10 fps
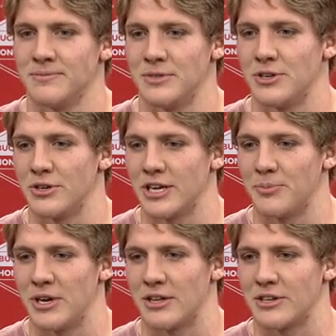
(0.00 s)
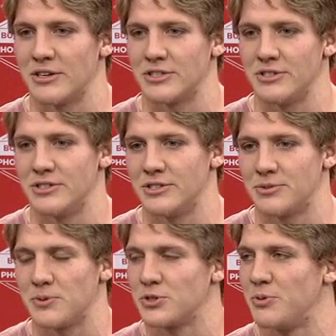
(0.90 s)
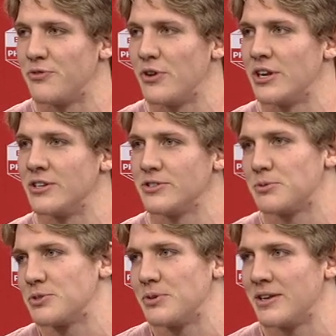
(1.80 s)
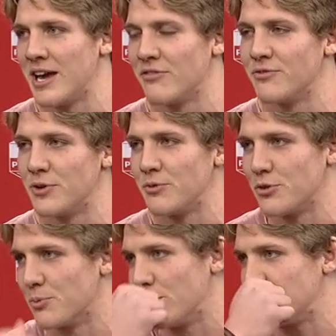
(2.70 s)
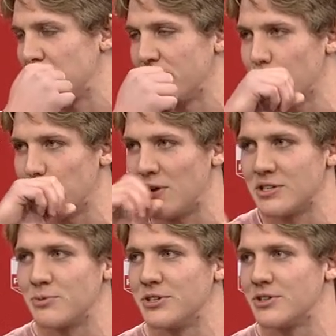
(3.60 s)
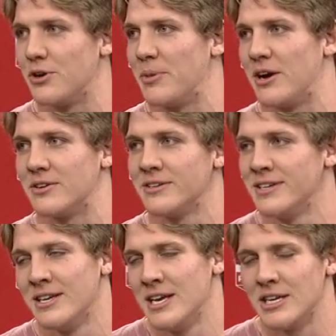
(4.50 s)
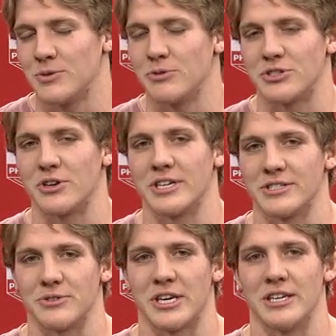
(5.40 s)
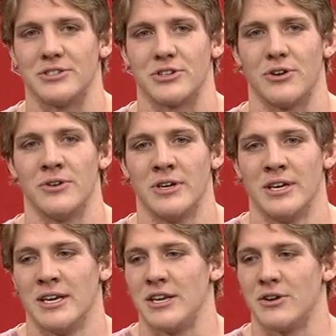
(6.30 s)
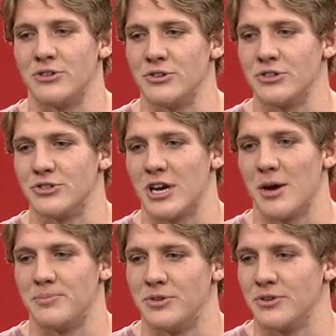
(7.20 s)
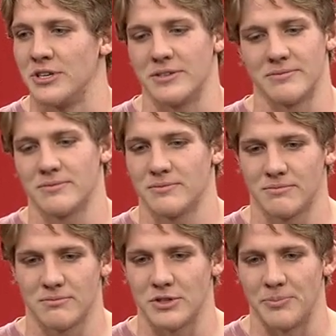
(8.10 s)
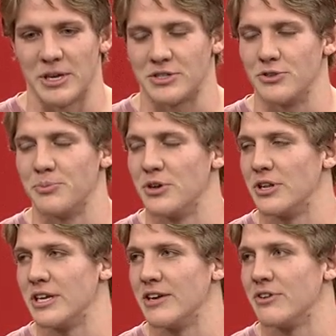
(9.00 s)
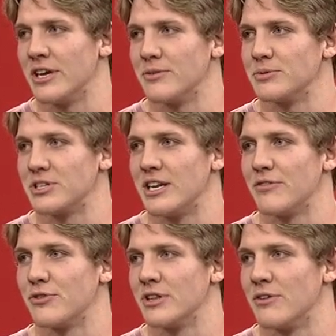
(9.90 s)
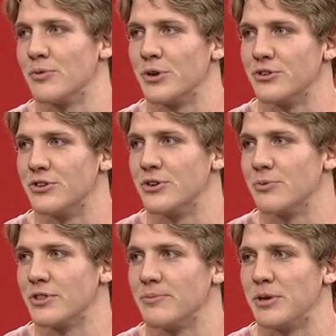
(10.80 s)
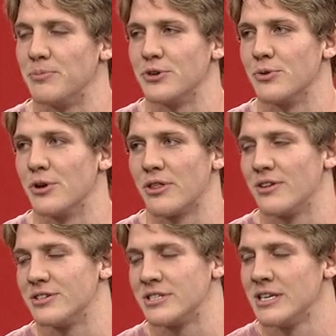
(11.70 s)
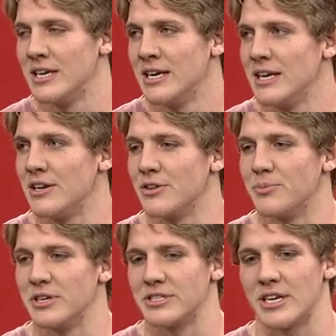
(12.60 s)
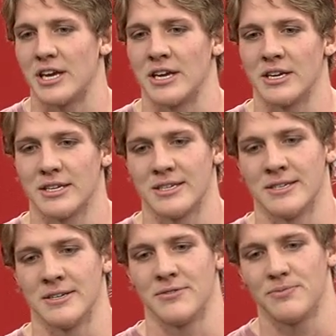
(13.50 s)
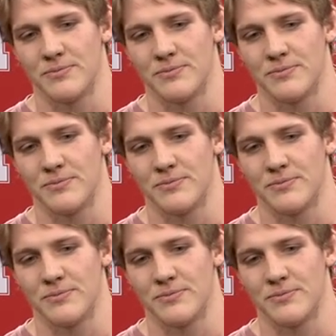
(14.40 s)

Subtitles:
You know, you got to be out there. It's supposed to be fun. You're supposed to be having fun with your boys playing football. That's what it's all about. That's why we started as little kids. So, you know, doing your job, doing it the best of your ability, giving 100% effort and loving what you're doing with the people you're with is, you know, the biggest thing that